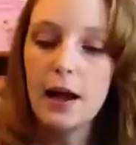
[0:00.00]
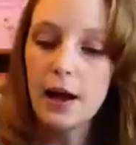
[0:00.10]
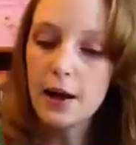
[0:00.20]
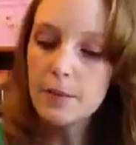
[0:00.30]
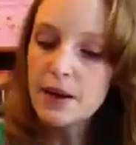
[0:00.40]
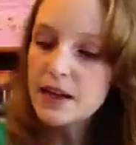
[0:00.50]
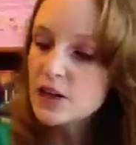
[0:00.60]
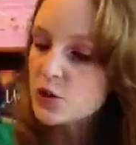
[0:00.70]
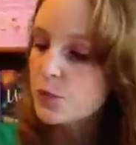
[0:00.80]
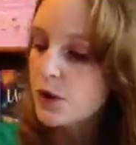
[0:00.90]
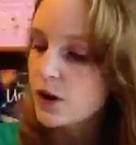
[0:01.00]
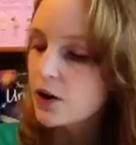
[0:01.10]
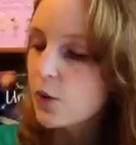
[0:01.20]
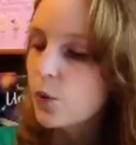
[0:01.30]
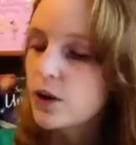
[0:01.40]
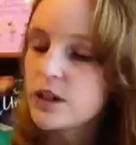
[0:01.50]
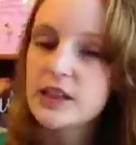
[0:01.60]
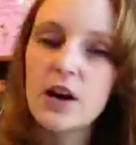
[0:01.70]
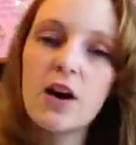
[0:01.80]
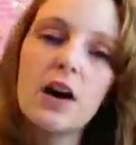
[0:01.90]
And each book
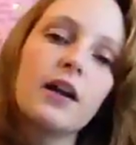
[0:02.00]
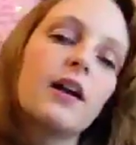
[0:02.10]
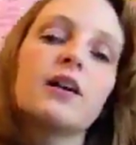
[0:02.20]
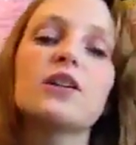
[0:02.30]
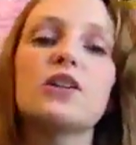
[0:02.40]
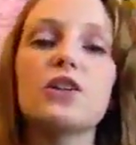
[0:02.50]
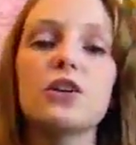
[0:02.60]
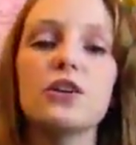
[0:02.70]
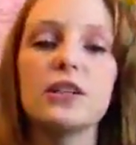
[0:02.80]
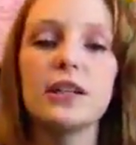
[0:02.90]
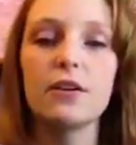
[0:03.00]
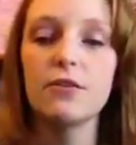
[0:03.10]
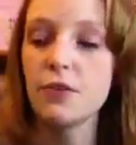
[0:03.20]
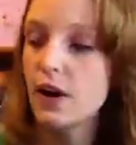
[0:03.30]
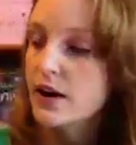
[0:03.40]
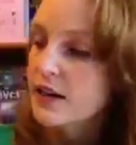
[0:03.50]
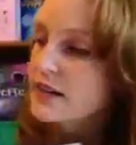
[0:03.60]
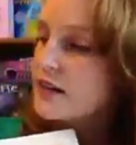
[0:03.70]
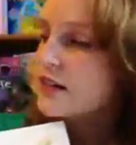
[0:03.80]
works on a certain set of phonics.